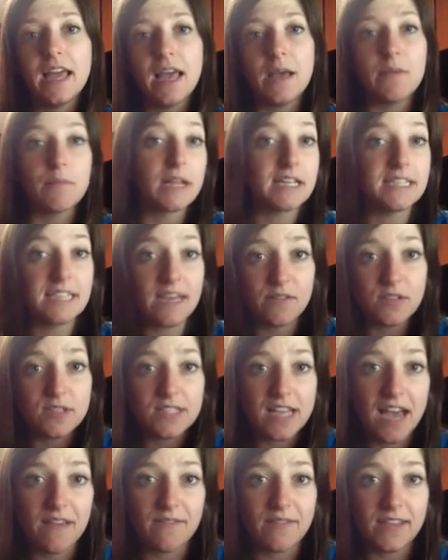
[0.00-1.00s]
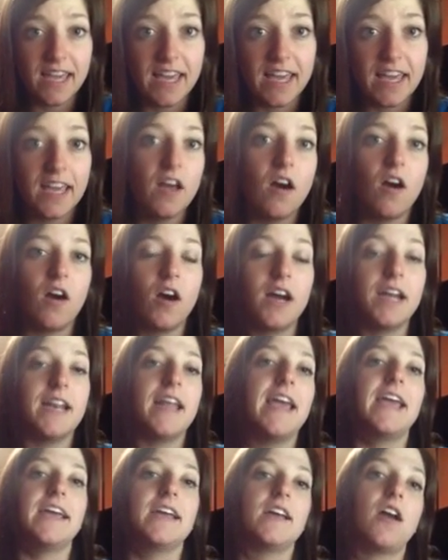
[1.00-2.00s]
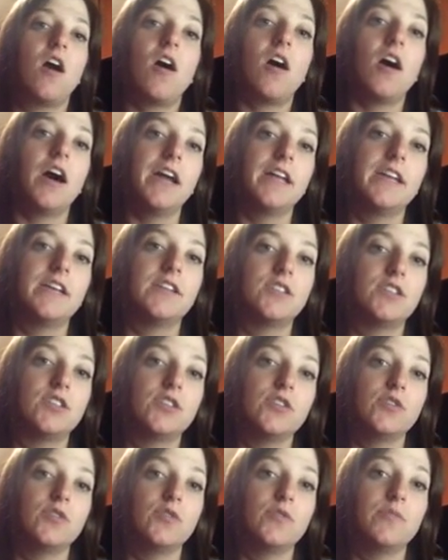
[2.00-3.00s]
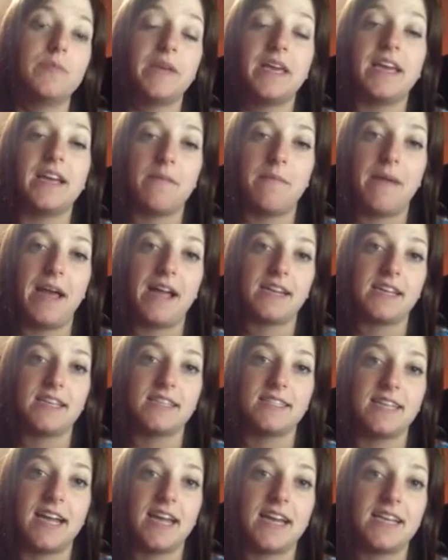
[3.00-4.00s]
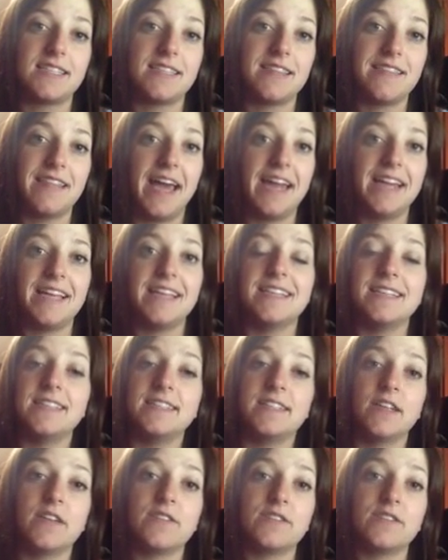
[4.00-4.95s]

and play devil's advocate on a con to being a magnet status, and that is,